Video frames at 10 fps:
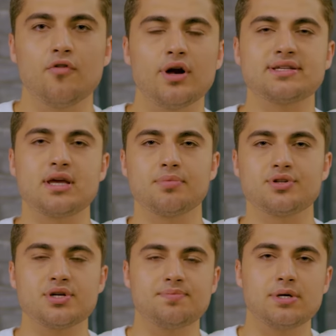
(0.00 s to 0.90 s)
For example,
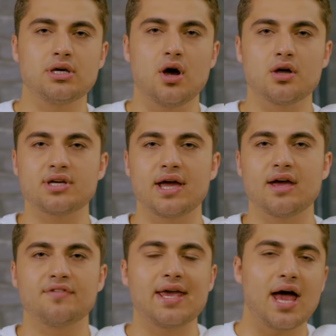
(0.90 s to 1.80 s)
just because I
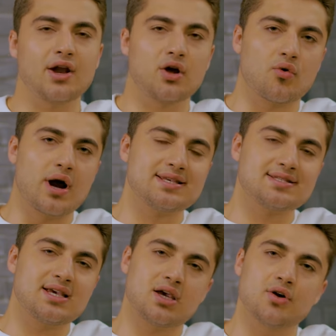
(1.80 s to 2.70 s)
have
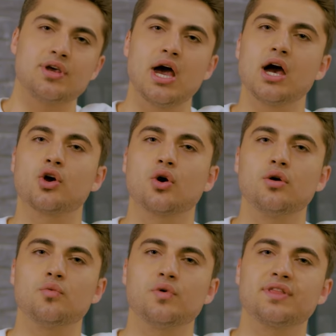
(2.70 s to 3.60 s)
categorized
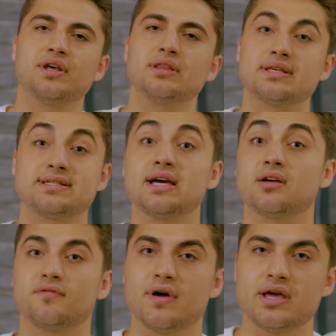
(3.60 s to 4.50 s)
Zekeriyaköy within the
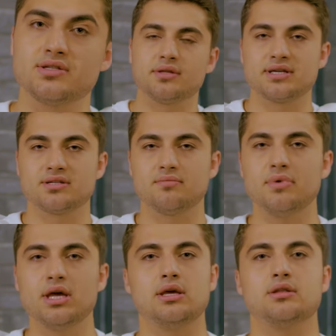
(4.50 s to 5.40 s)
second phase doesn't
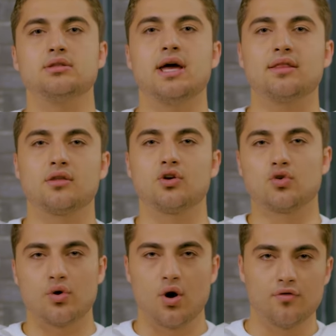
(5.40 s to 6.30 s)
mean that the
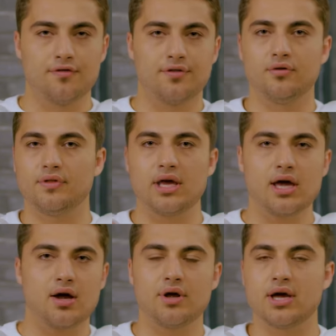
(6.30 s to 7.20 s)
growth of
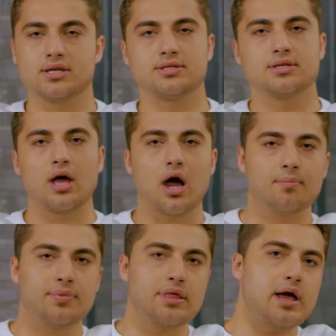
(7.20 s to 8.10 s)
the area has stopped,